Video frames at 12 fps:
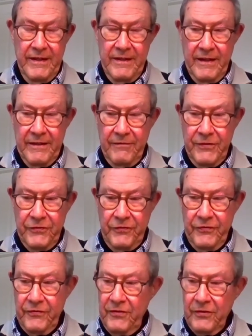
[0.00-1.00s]
And if you
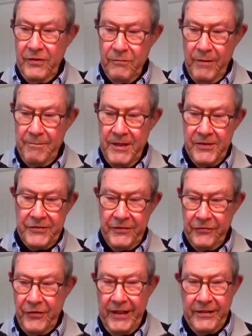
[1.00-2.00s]
look at what Maersk is
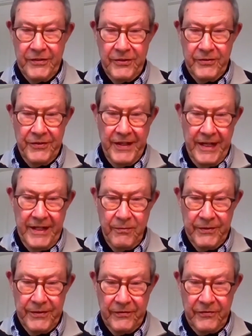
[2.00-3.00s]
trying to do today
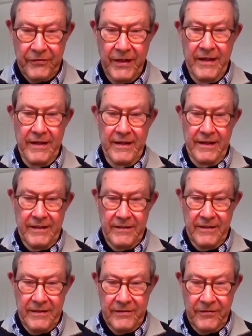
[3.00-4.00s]
with
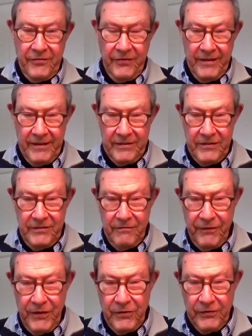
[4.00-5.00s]
its
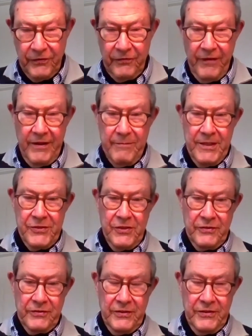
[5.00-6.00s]
focus very much
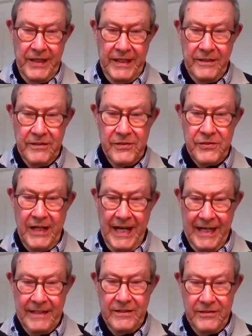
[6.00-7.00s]
on containers
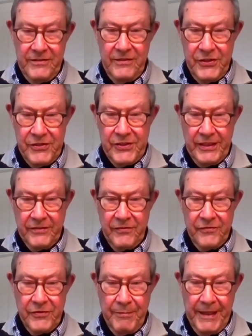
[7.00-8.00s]
and logistics
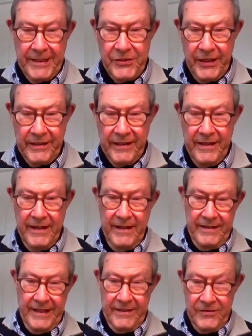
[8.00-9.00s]
and supply chain,
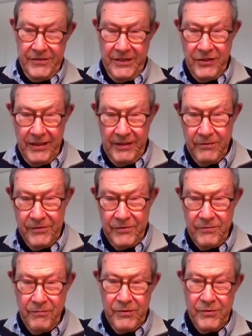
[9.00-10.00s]
that essentially
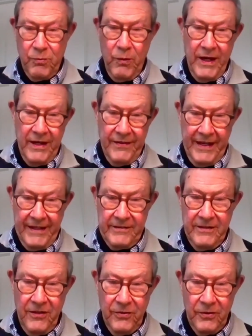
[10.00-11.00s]
was where that
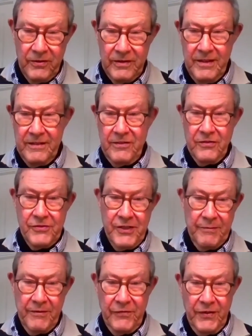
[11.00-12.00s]
whole
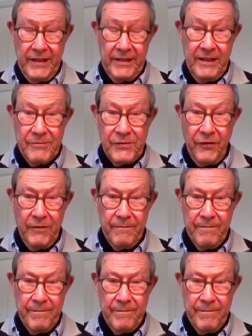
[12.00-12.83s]
concept, if you like, comes from.